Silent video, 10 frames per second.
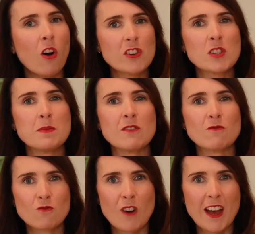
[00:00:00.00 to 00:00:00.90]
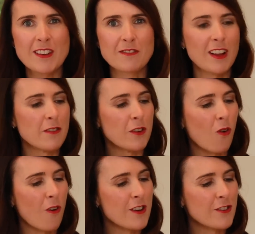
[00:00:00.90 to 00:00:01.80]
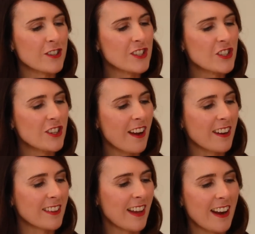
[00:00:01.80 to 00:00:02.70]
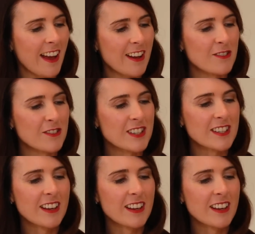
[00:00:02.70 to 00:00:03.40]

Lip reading: ultimate red velvet Oreo. Just check that out.